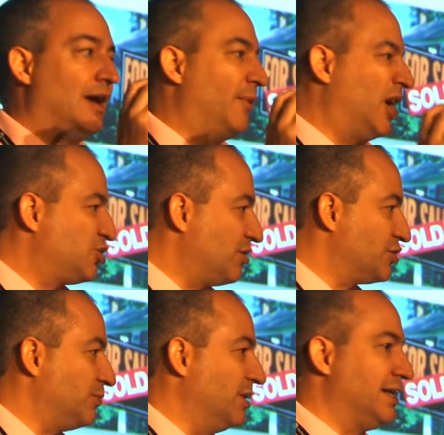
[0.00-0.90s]
Am I a
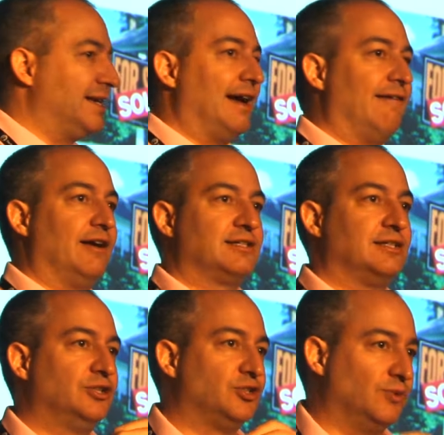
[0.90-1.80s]
trustworthy
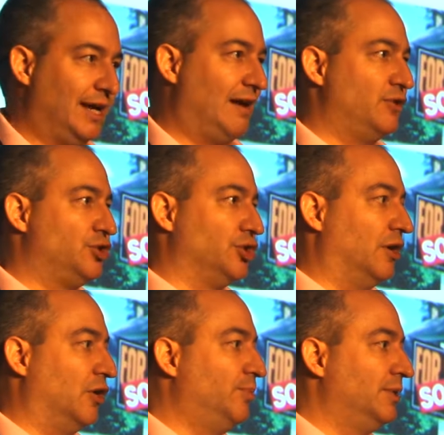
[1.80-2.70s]
character? Do I have a
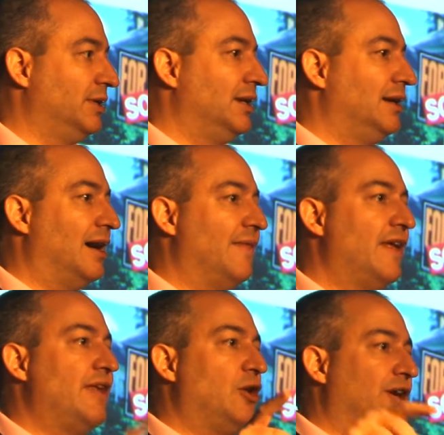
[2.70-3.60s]
job? And
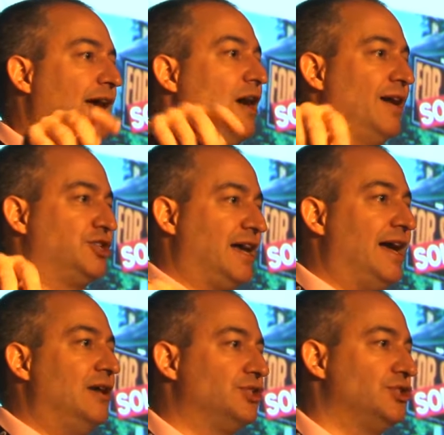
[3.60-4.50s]
then they look at how much the
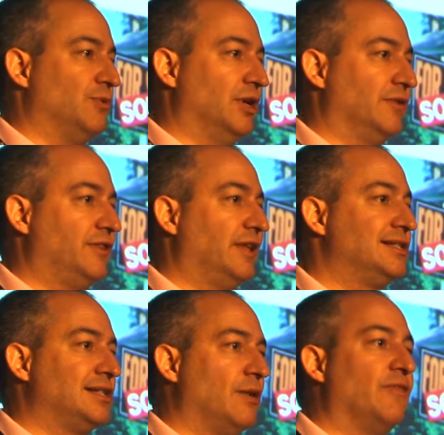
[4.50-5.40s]
house is worth and
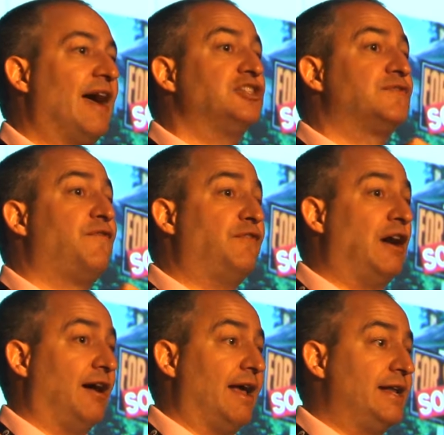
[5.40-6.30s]
they say, well, that's
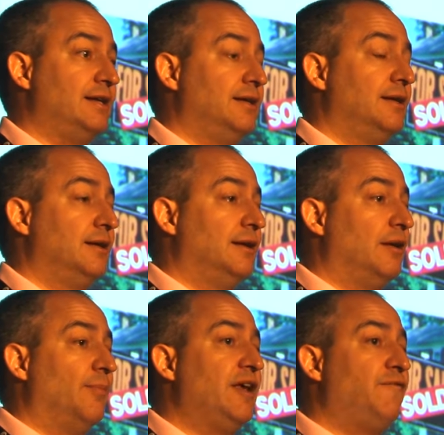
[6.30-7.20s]
fine,
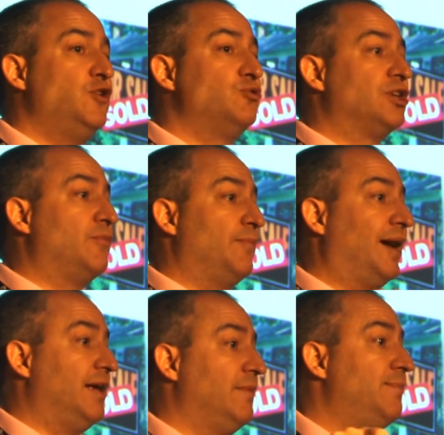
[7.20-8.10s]
but if you don't
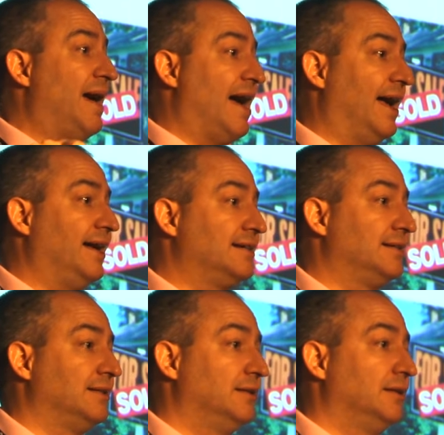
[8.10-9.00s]
pay me back,
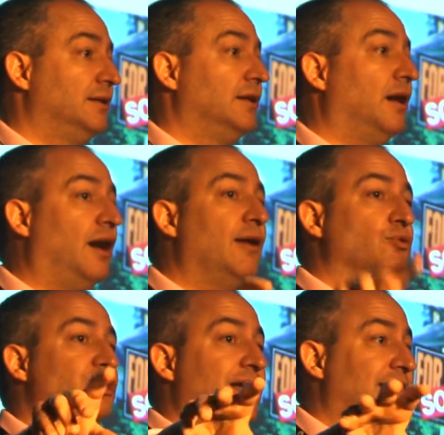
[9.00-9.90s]
I
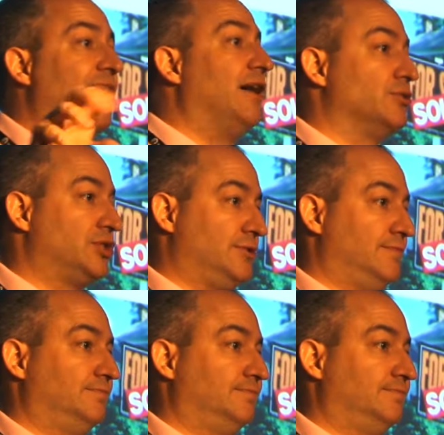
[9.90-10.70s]
will take the house.